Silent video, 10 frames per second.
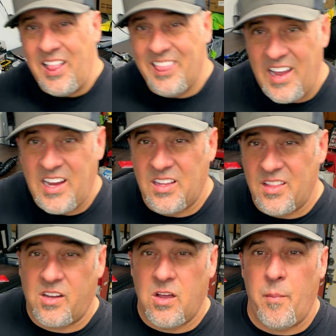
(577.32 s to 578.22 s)
like
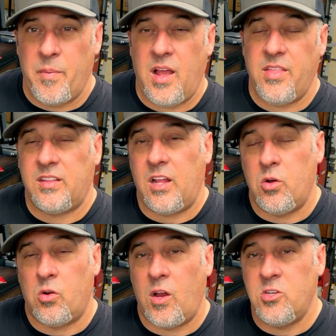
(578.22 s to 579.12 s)
the company. I think they do
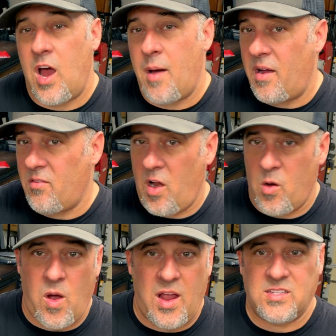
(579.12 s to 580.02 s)
a great job. I've ran
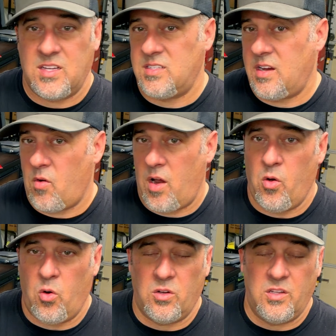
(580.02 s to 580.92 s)
YSS, I've ran
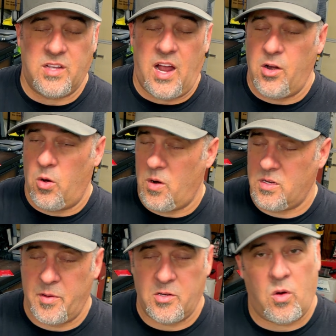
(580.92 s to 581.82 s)
Olin's. I don't want
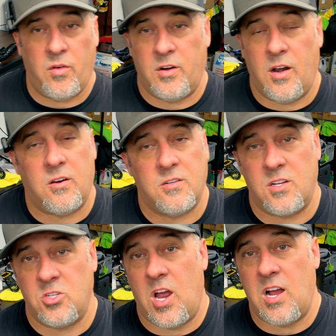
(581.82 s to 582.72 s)
to spend $1,200
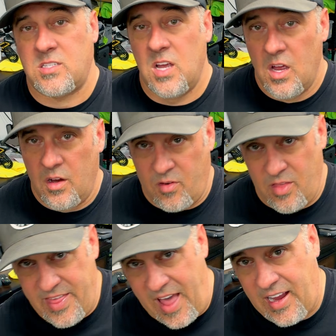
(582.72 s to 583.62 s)
on shocks for
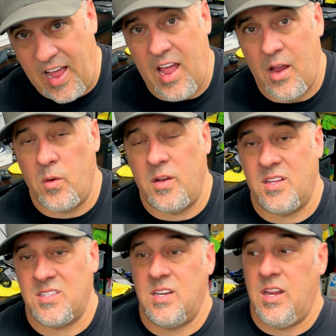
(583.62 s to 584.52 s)
that guy when it
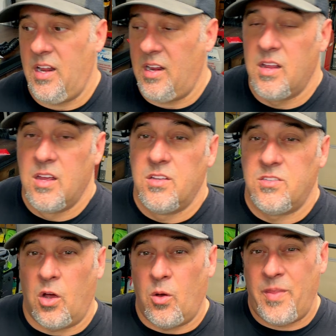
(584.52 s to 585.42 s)
doesn't need it.
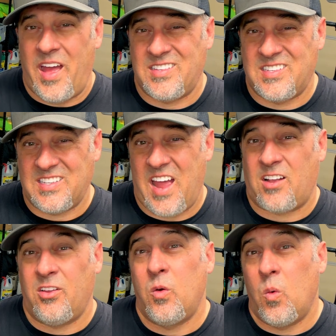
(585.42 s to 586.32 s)
So that is
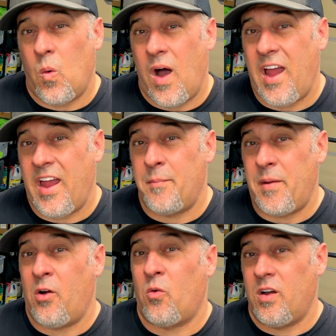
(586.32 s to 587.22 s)
exactly why I'm
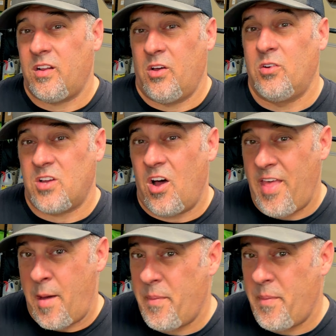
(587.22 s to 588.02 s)
not running those on that